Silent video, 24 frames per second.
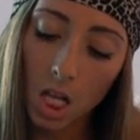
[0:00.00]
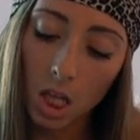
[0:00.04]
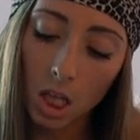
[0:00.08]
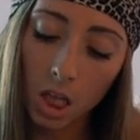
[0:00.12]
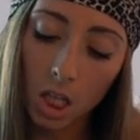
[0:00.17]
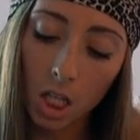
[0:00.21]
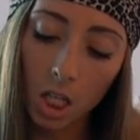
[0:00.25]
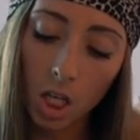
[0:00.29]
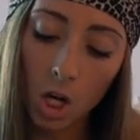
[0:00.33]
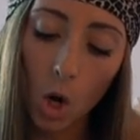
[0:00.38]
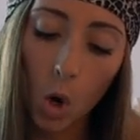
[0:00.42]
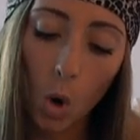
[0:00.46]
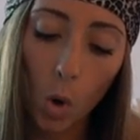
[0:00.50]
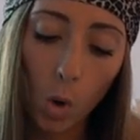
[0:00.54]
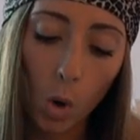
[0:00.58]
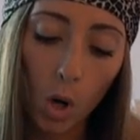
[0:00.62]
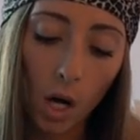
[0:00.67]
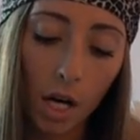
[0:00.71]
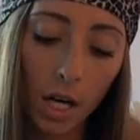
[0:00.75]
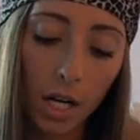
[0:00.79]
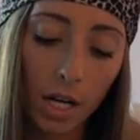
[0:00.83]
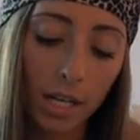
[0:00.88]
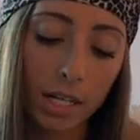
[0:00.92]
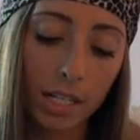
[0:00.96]

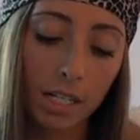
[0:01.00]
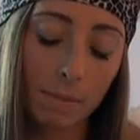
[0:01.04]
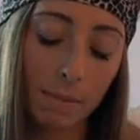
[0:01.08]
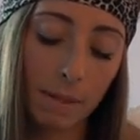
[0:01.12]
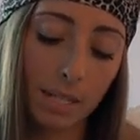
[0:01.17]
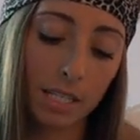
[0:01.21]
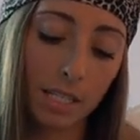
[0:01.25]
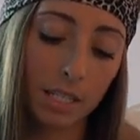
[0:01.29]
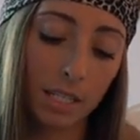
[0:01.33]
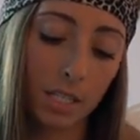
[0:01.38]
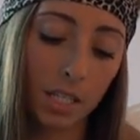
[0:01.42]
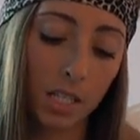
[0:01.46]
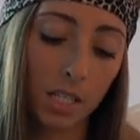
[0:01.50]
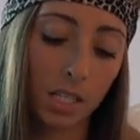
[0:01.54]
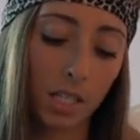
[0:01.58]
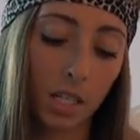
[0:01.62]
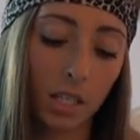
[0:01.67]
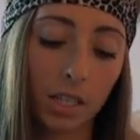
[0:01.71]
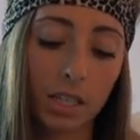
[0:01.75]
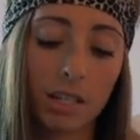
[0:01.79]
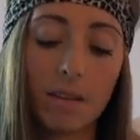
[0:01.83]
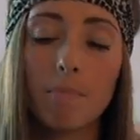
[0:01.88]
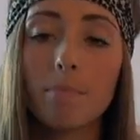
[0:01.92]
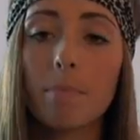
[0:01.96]
liqueur and it's basically just
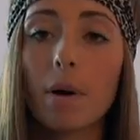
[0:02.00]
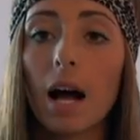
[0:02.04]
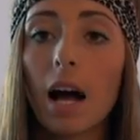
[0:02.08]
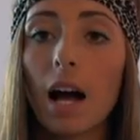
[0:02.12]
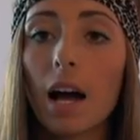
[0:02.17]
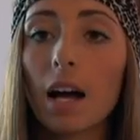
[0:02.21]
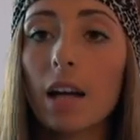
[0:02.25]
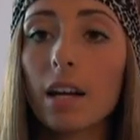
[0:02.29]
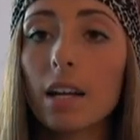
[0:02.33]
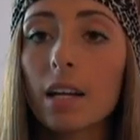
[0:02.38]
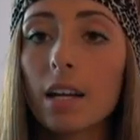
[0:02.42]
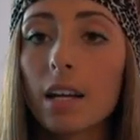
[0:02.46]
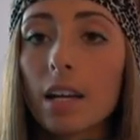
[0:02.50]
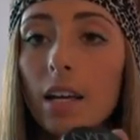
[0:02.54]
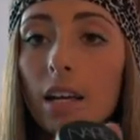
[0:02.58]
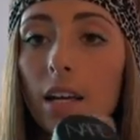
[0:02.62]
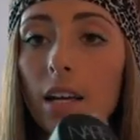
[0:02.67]
a lip pod